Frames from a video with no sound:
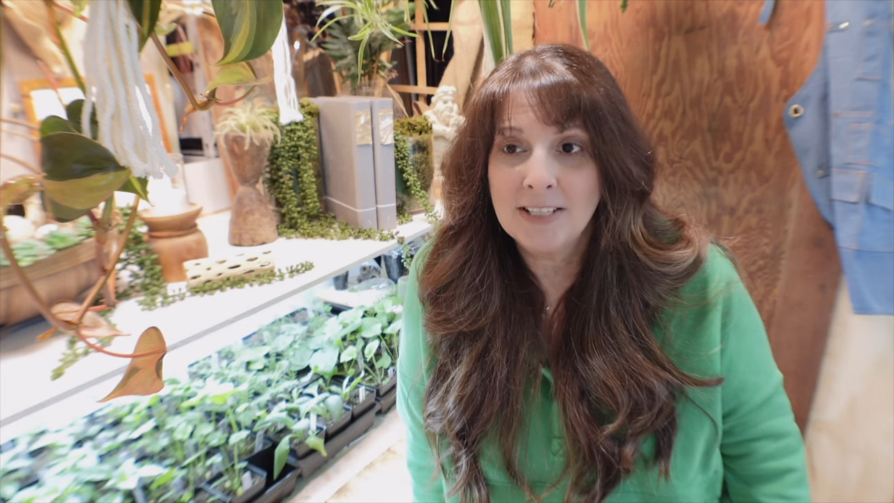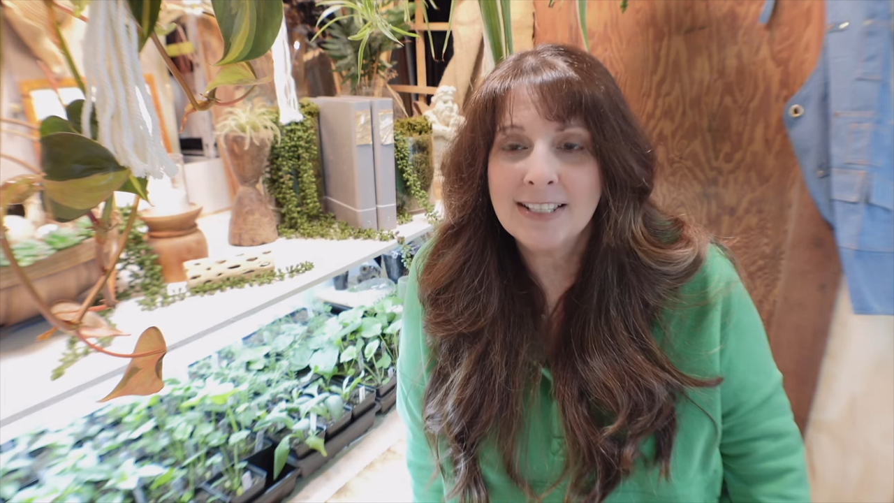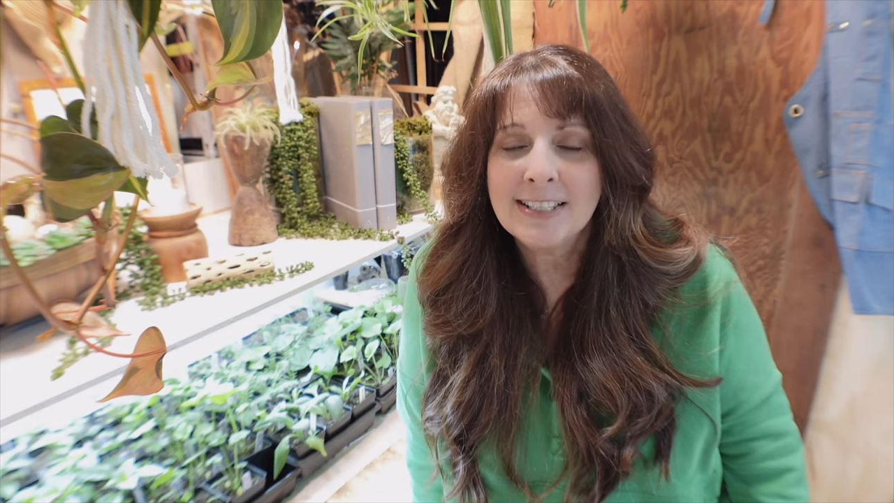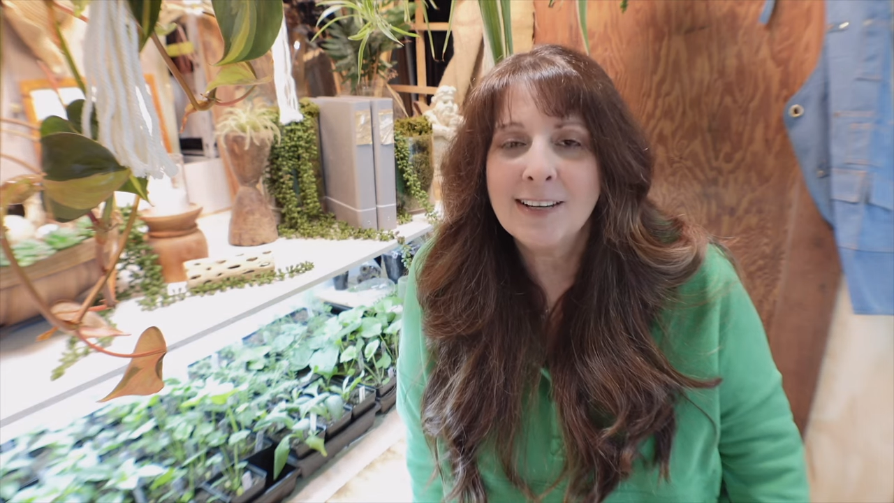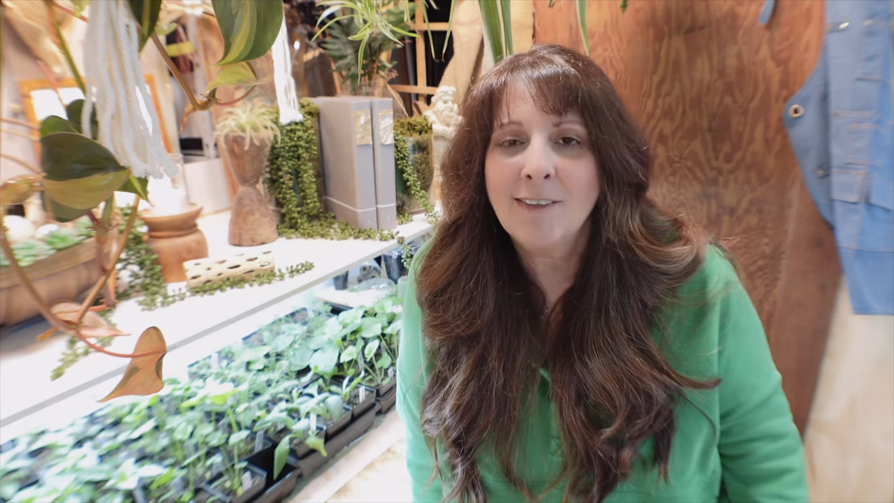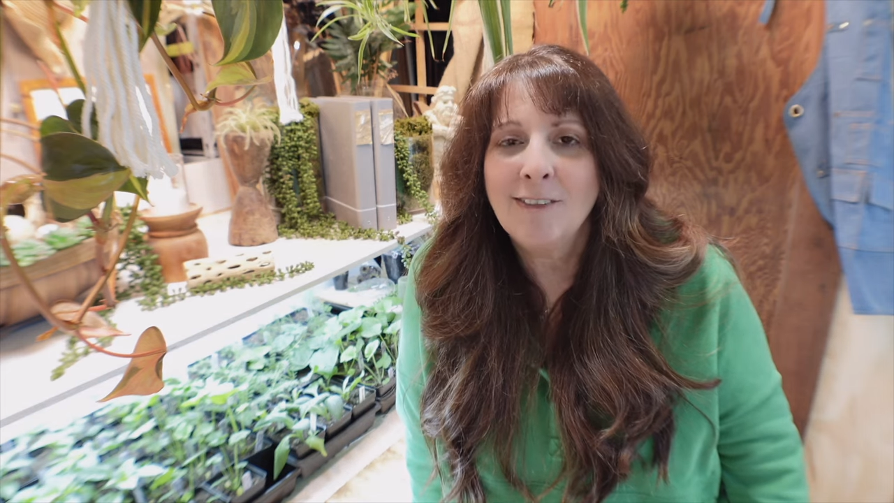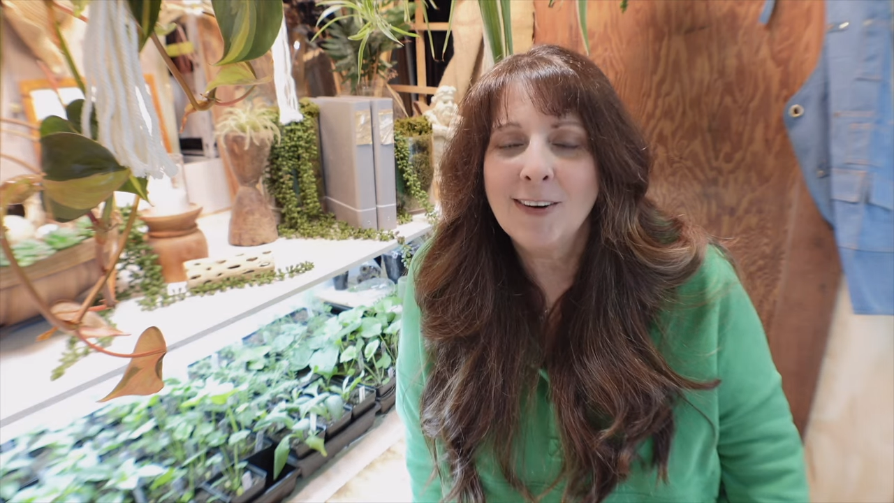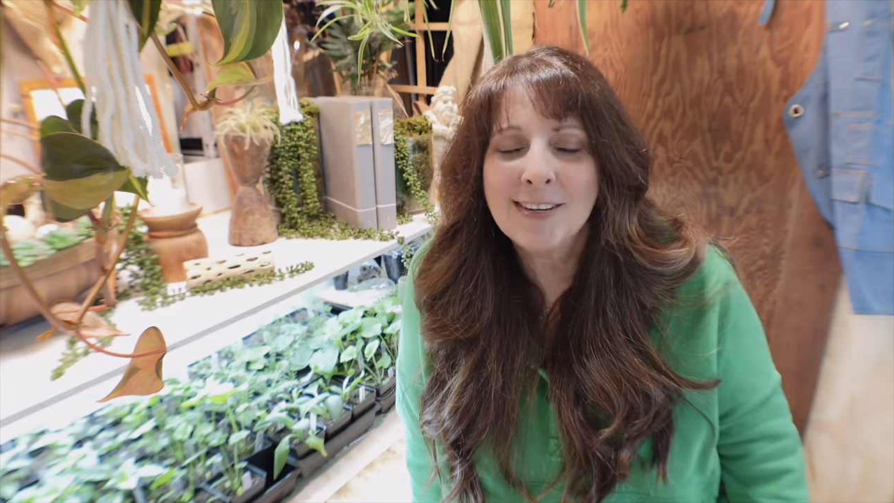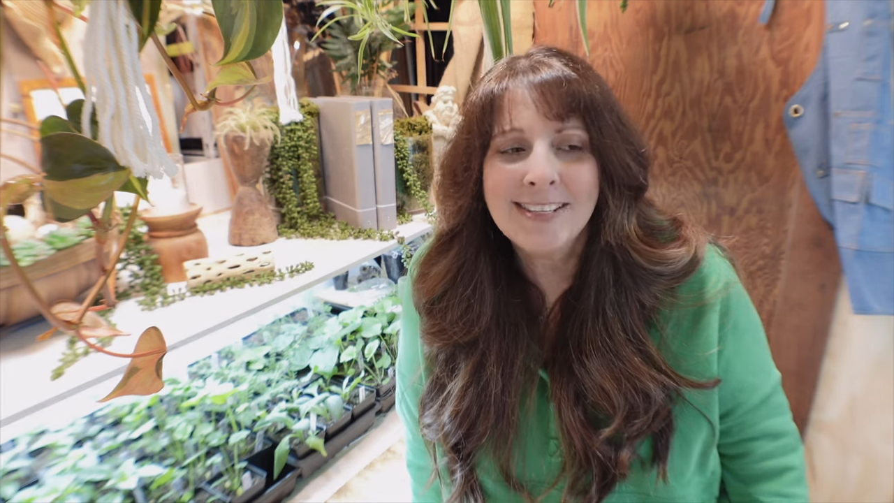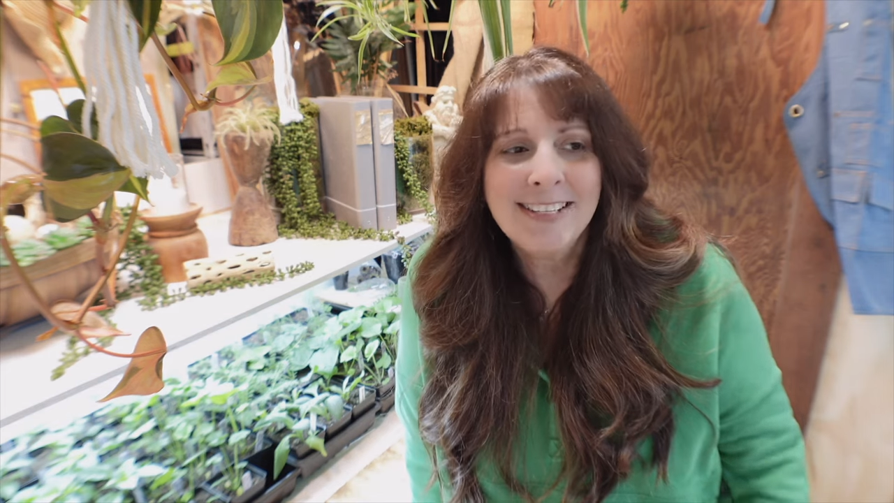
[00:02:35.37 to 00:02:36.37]
This is the
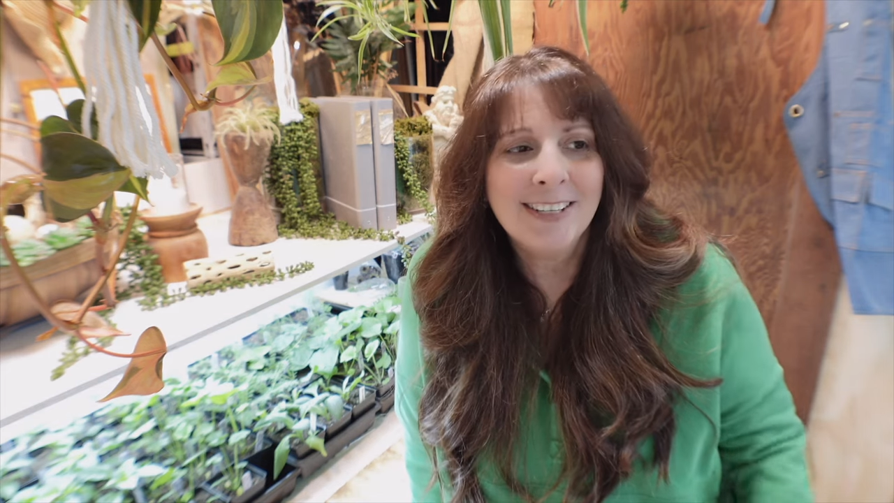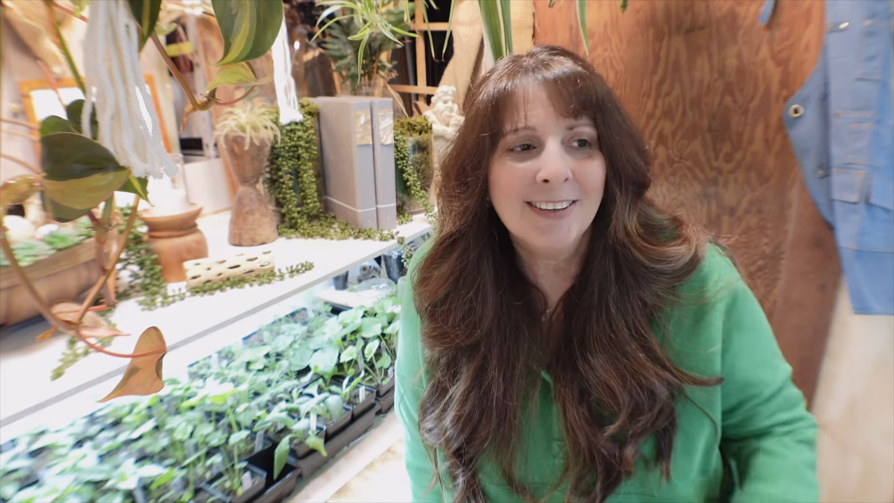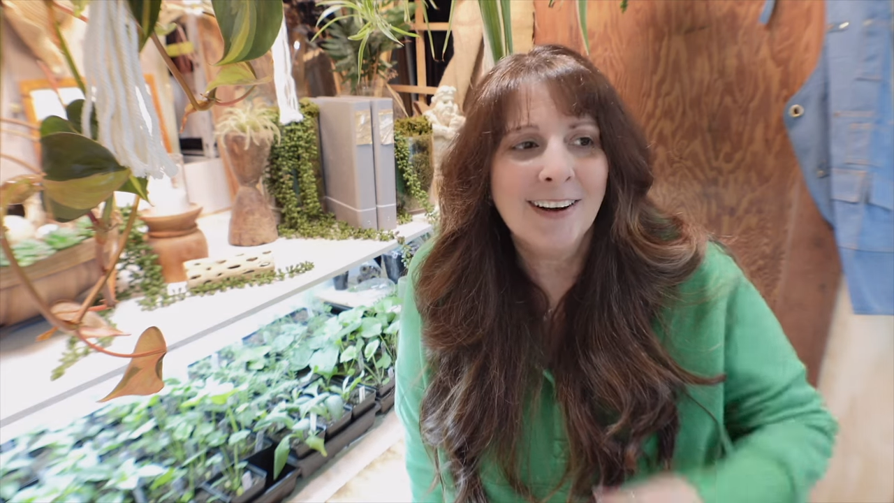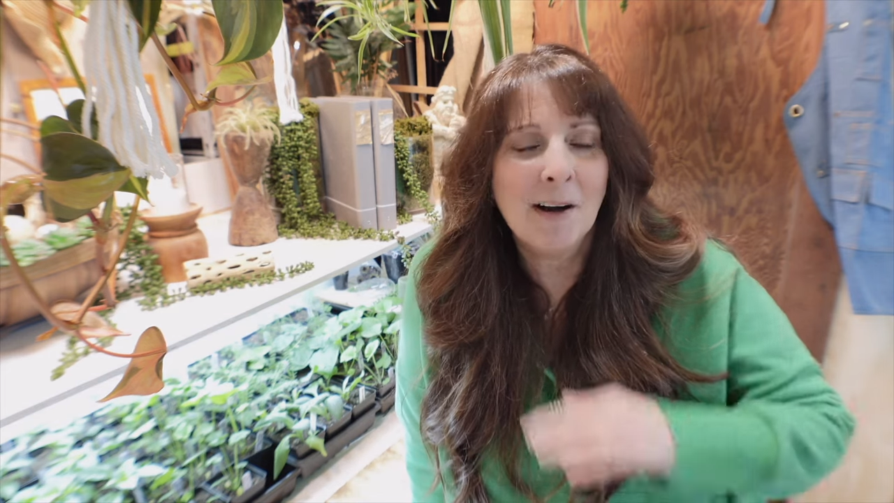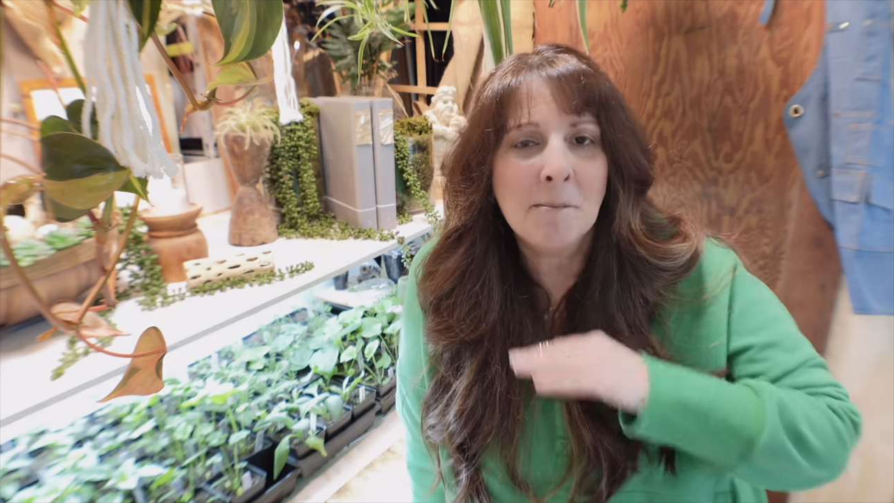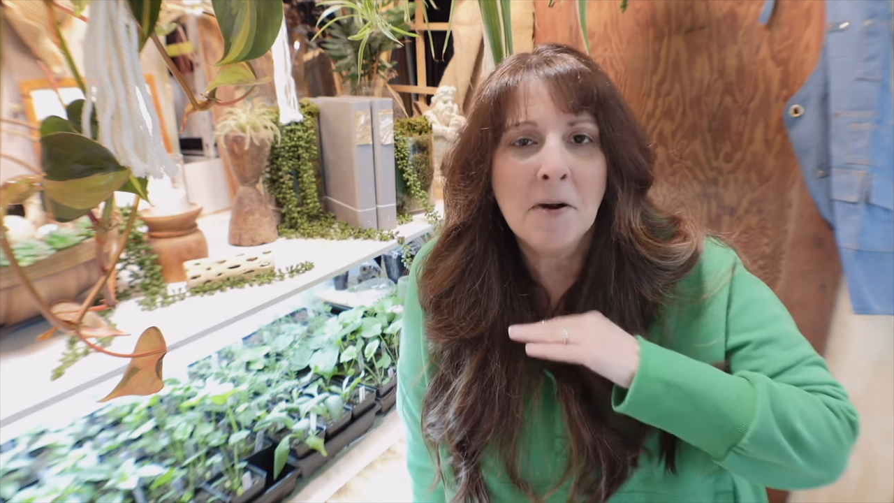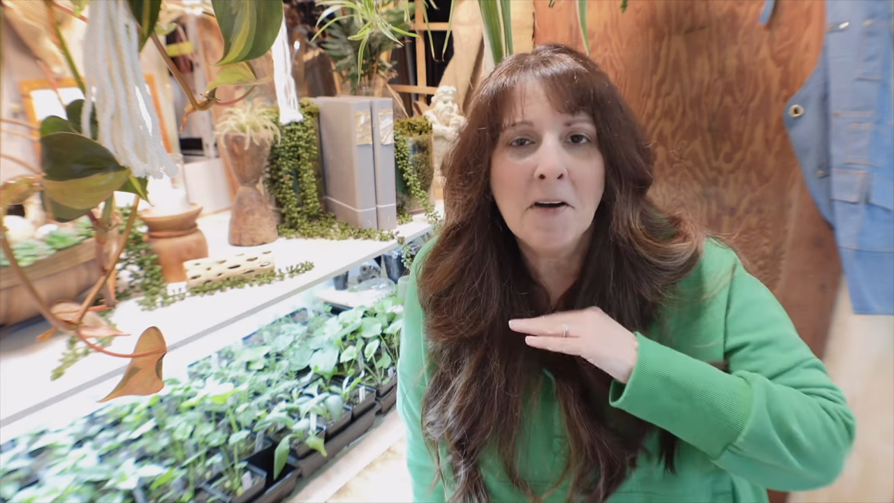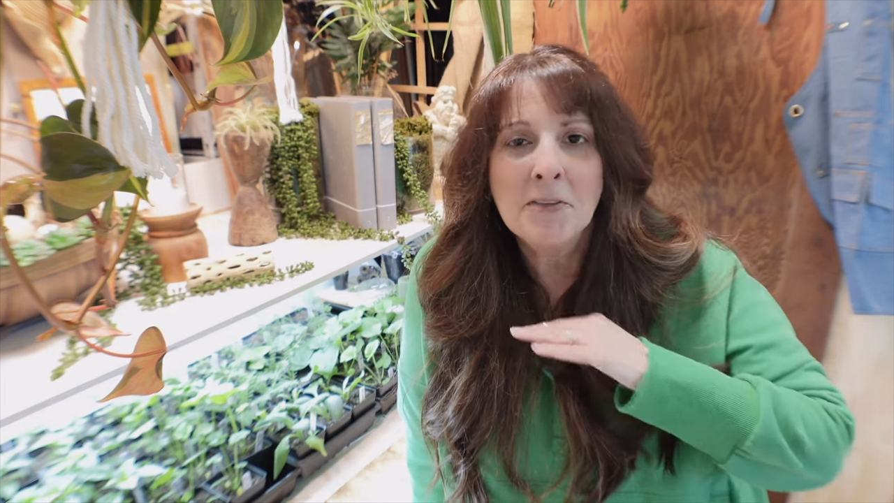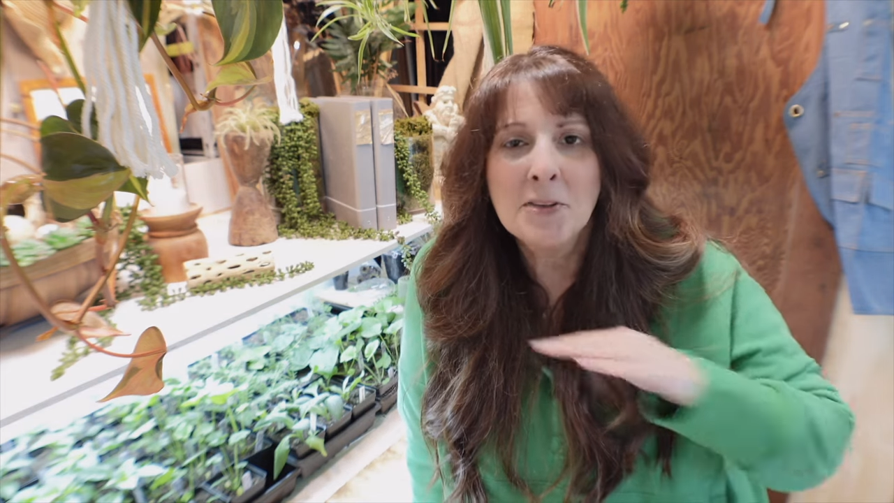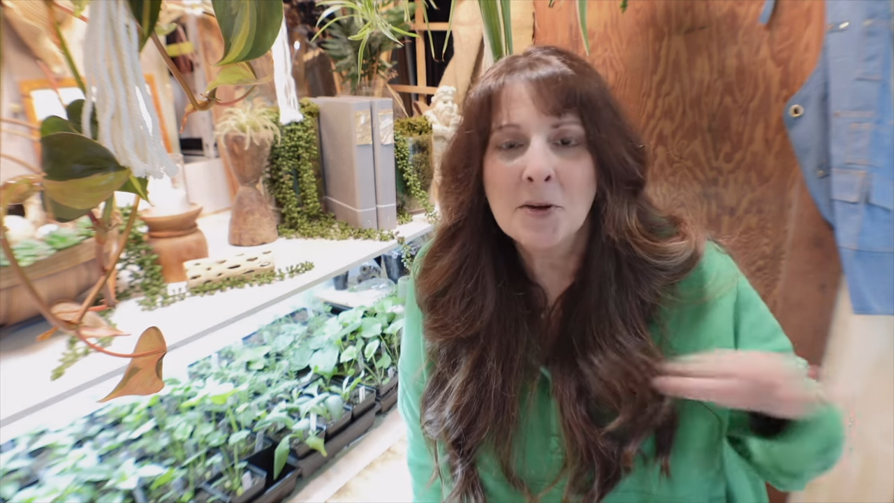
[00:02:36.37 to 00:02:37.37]
first year I
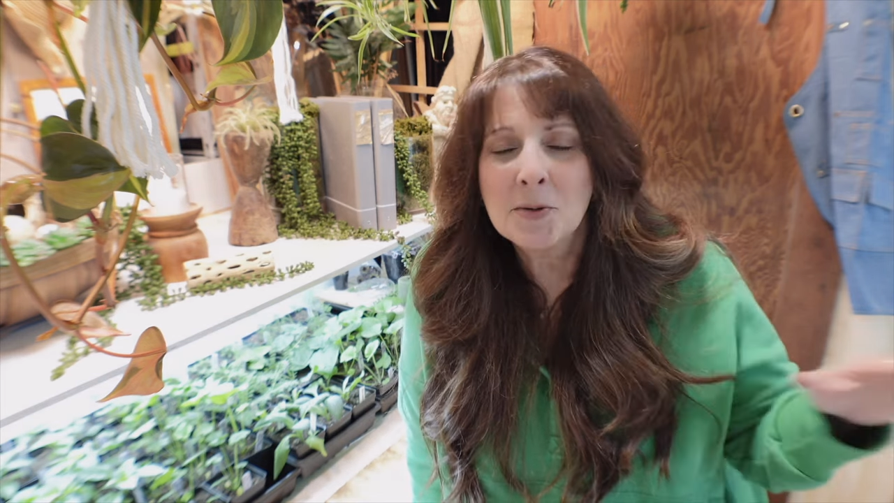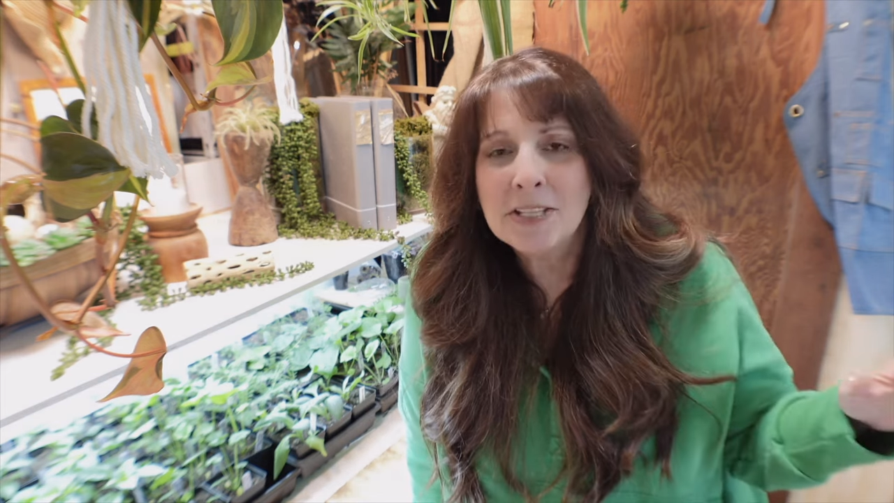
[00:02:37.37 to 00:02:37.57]
bought no